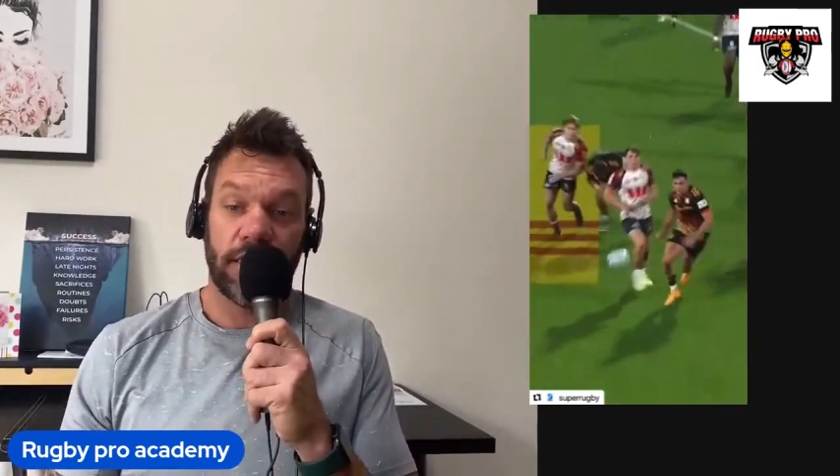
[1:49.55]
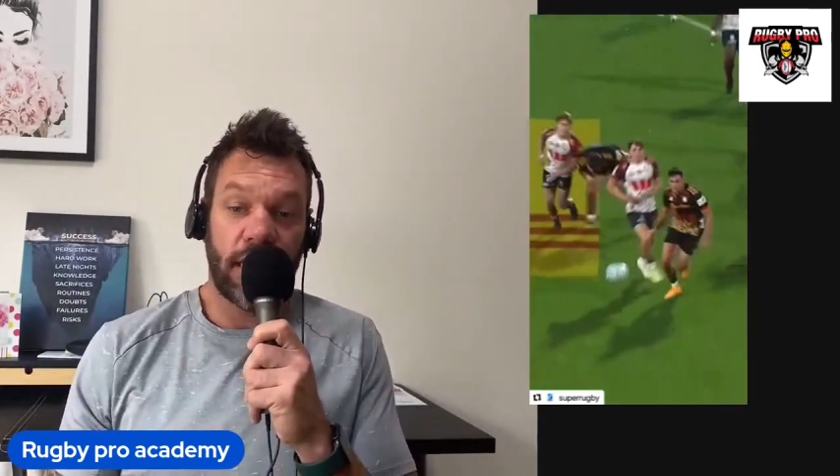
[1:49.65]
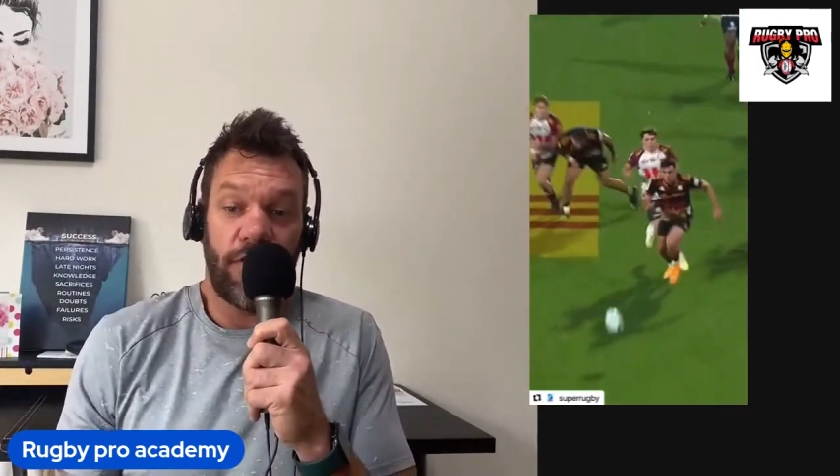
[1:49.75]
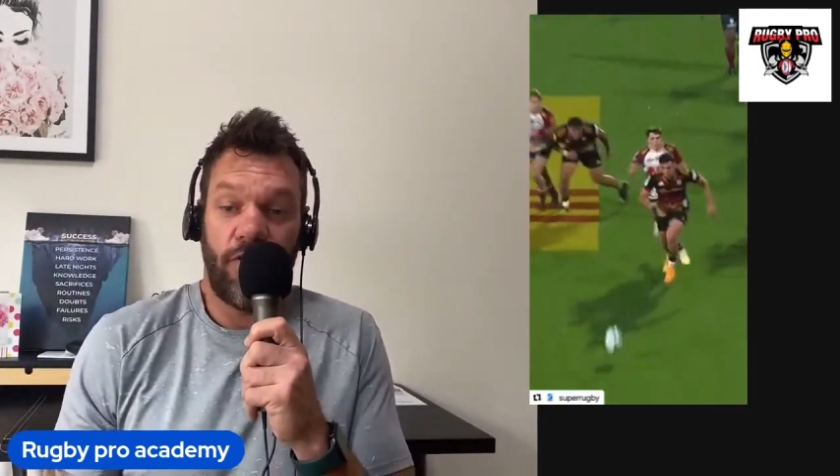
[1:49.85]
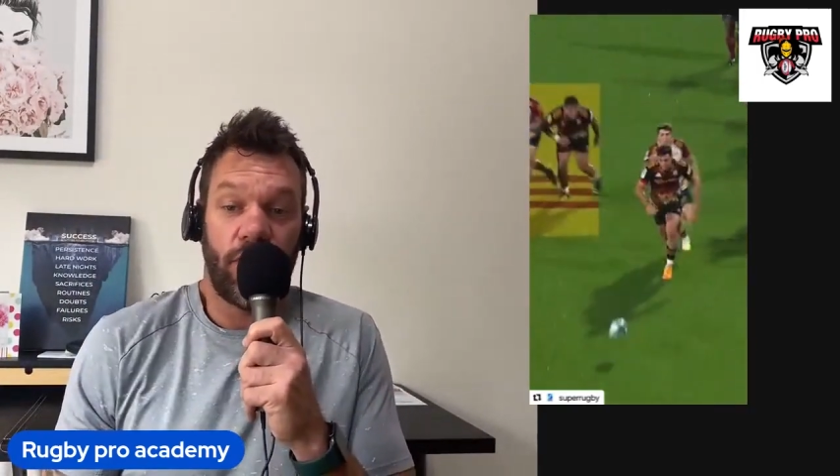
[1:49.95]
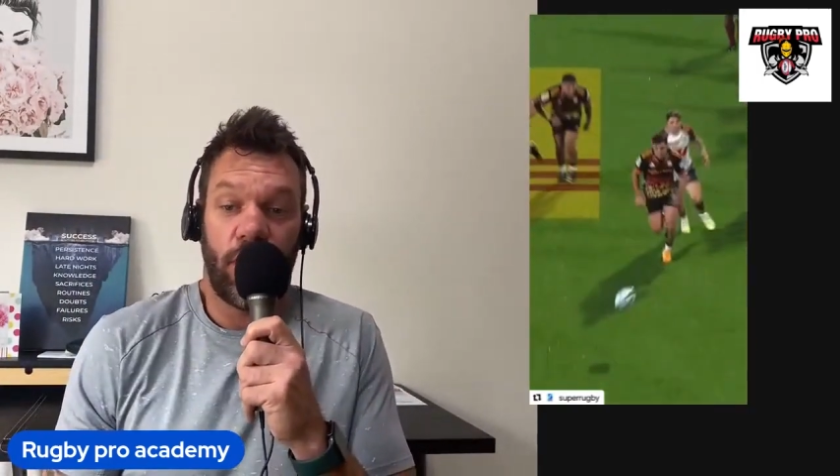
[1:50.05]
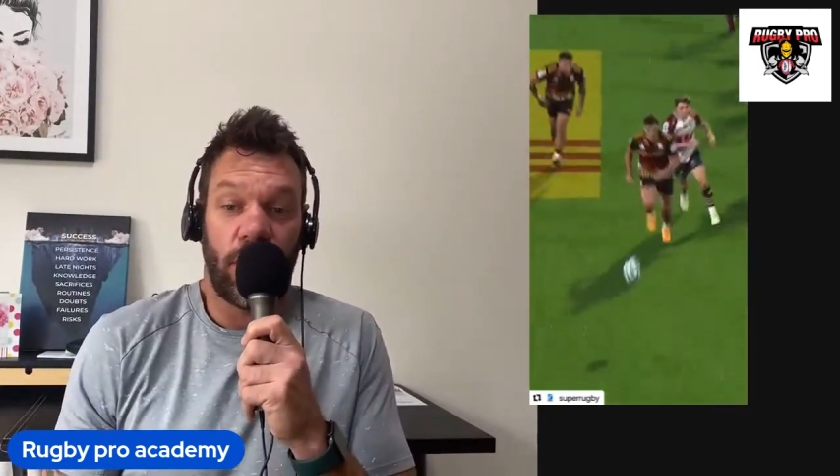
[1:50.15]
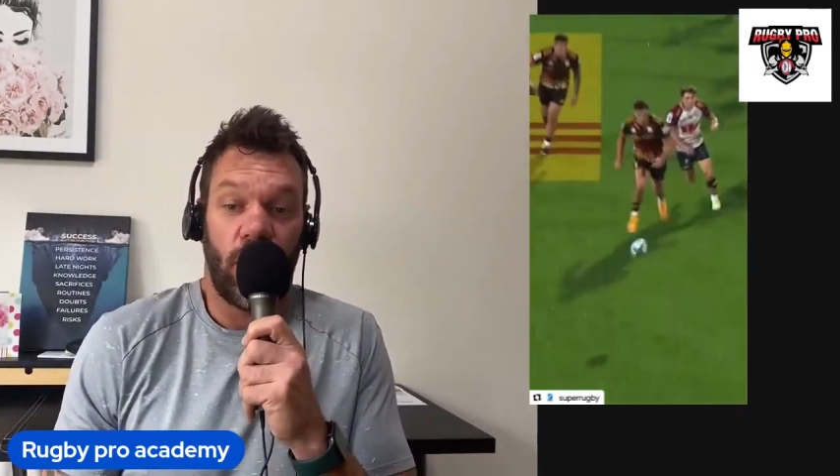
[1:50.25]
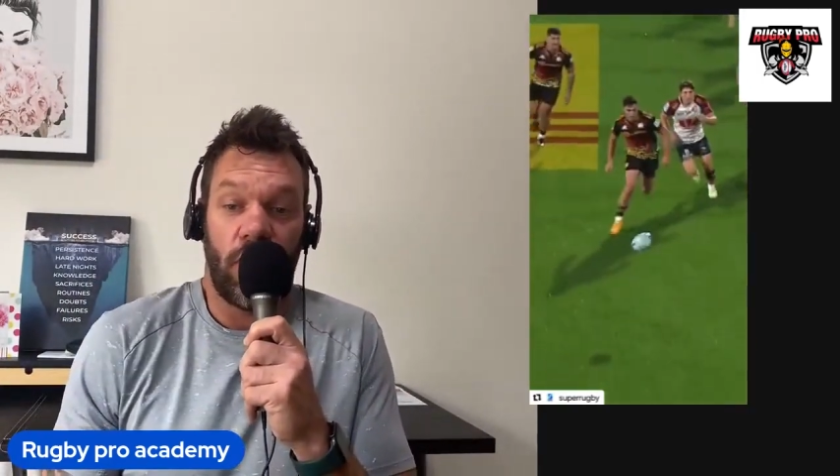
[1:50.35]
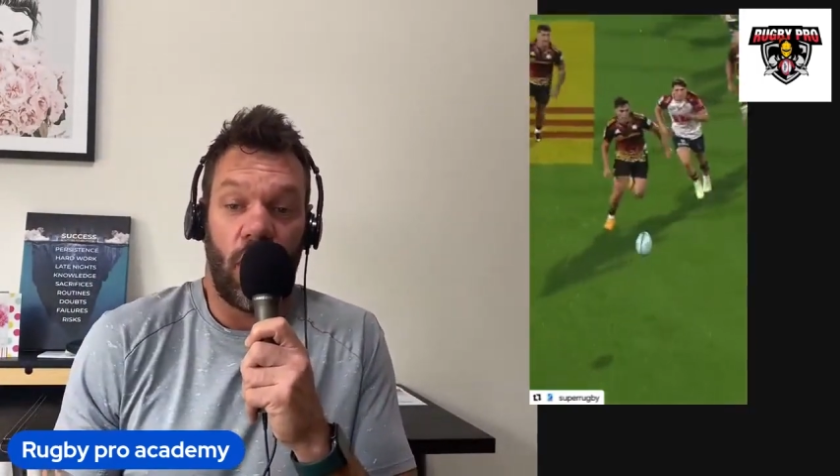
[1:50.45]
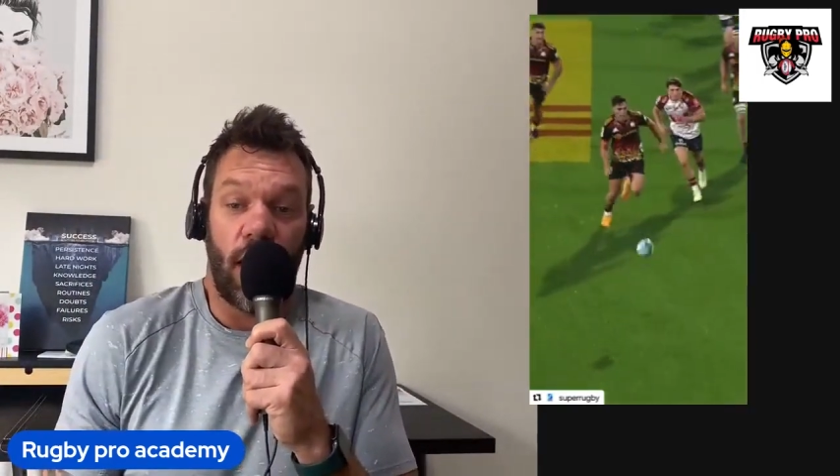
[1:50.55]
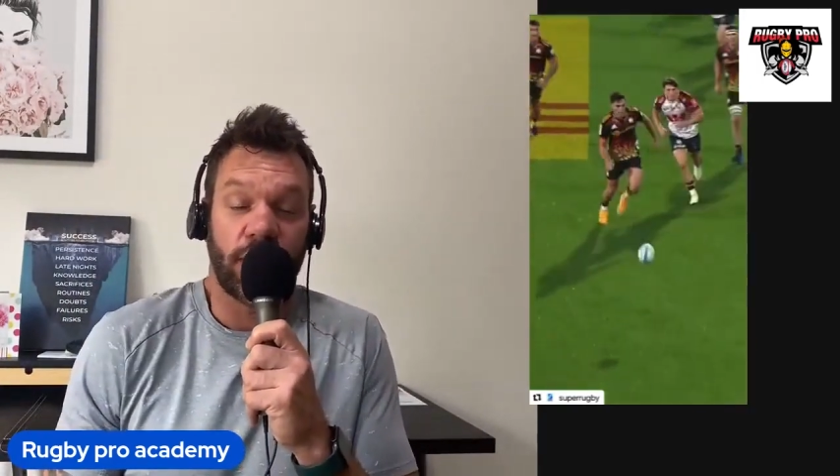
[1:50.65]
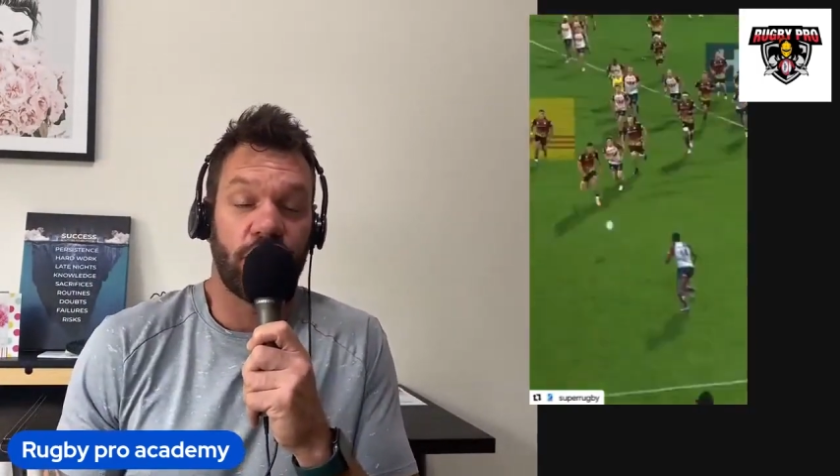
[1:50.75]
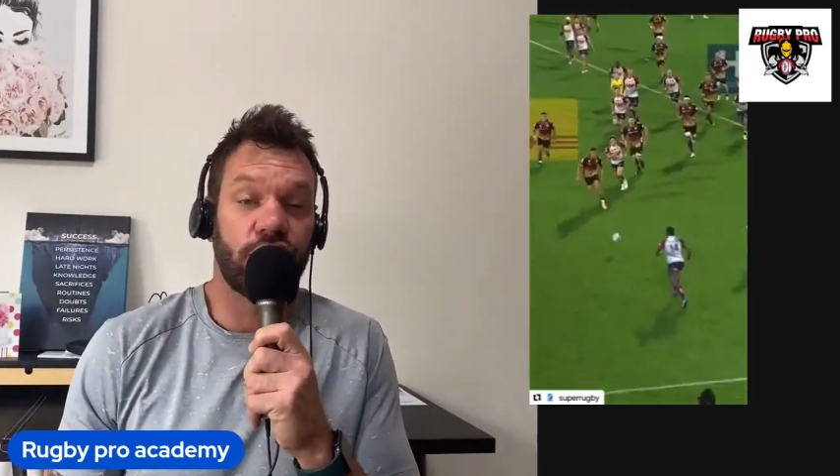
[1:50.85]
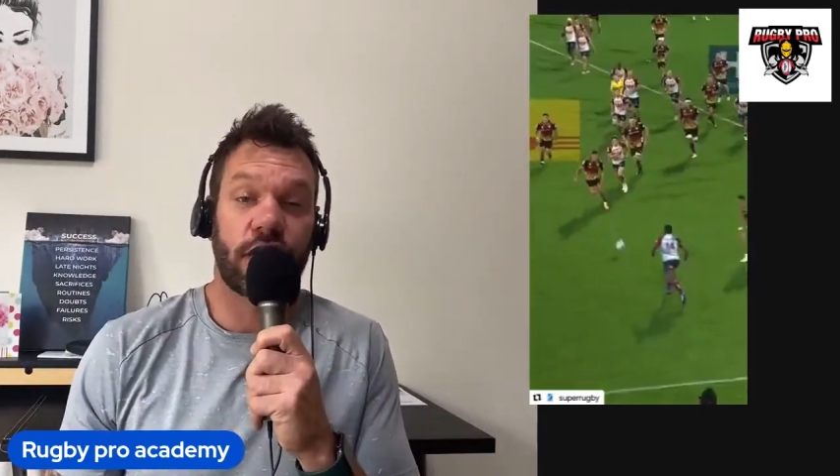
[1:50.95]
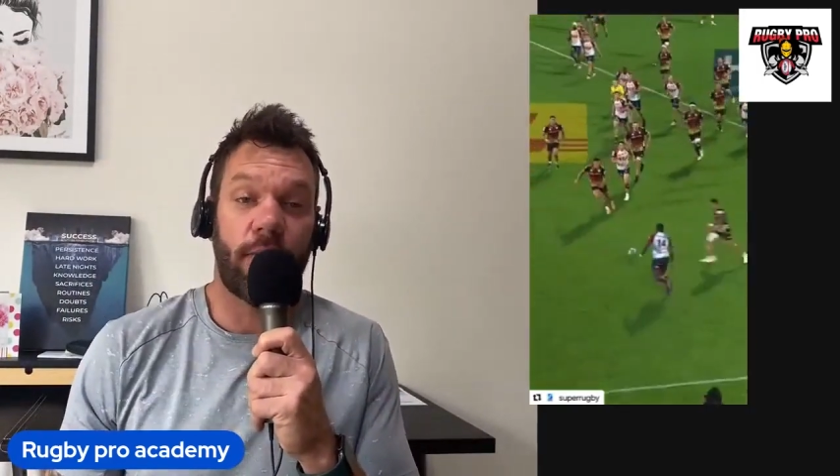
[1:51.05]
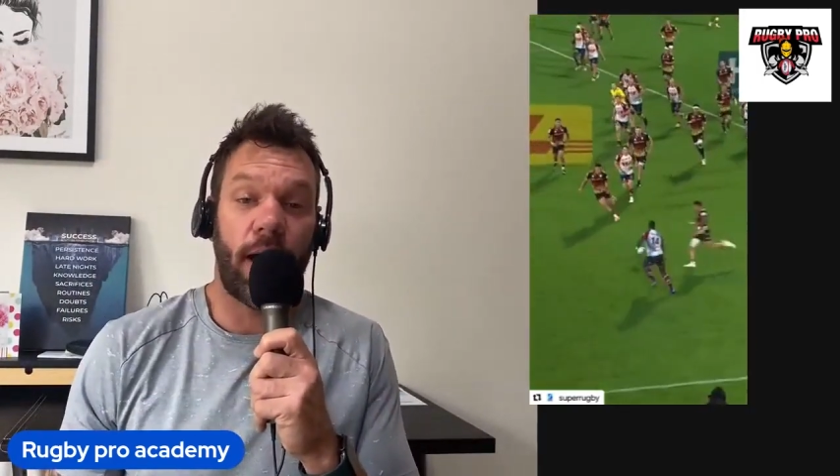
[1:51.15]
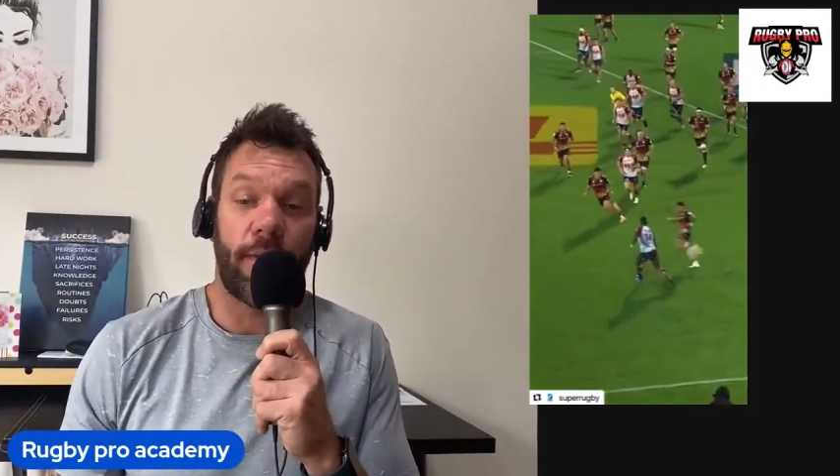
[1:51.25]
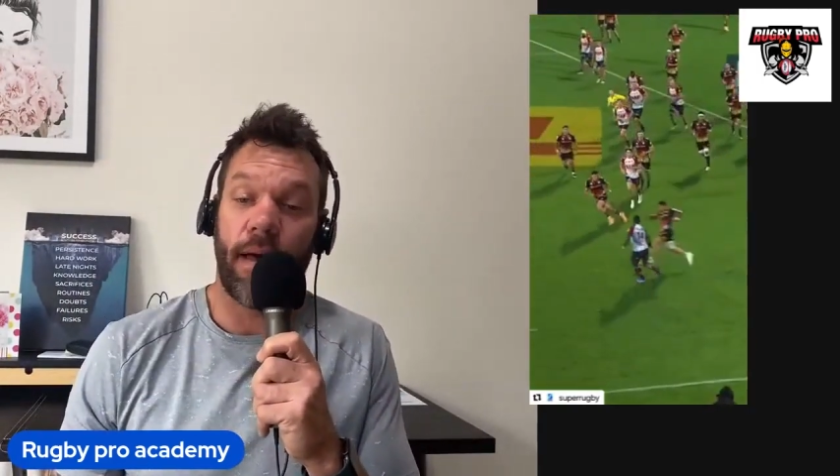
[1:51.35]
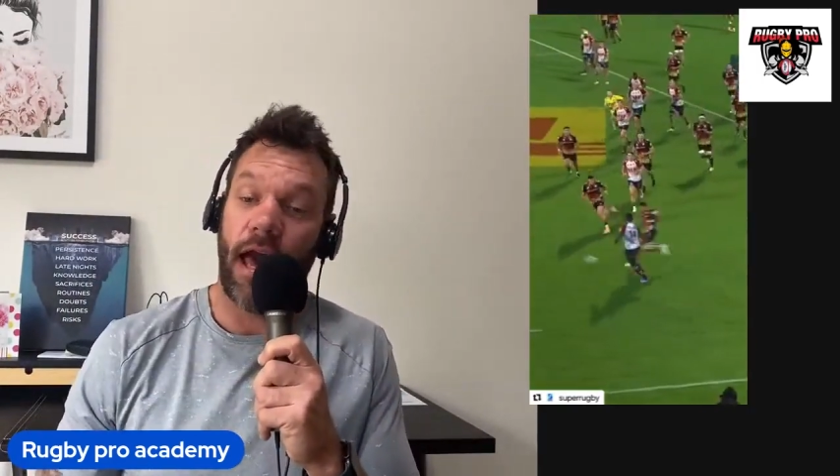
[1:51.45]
the lines just come up